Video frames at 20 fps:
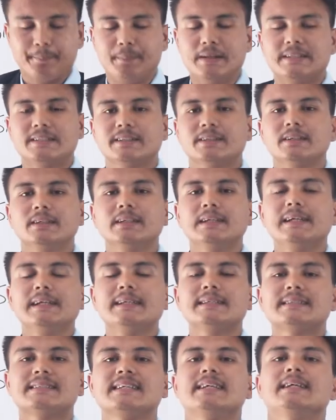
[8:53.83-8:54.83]
basically
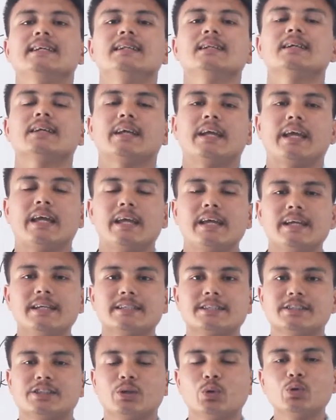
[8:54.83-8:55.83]
silk
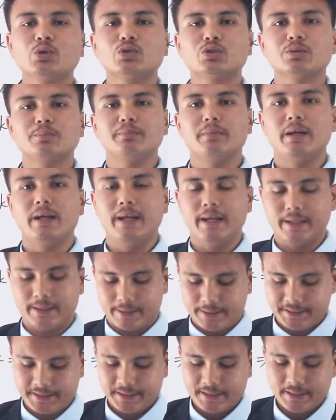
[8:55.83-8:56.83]
is used to
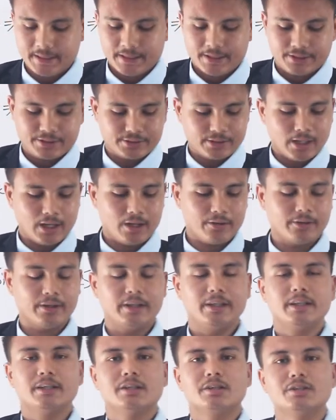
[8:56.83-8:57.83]
make
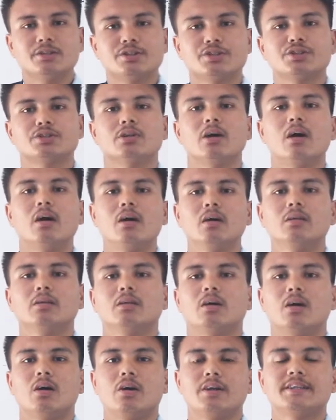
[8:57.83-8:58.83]
sari shawl
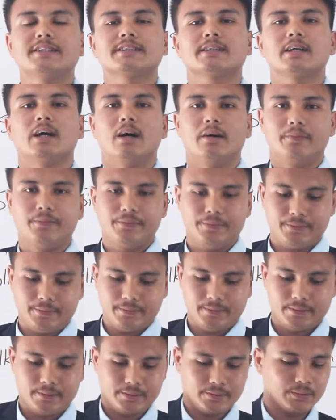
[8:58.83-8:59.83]
or scarf
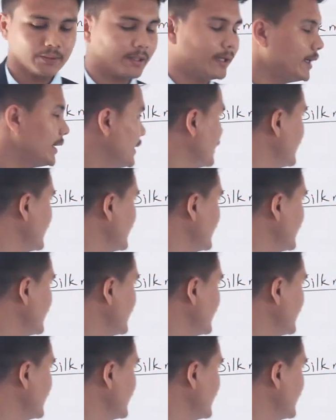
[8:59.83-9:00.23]
okay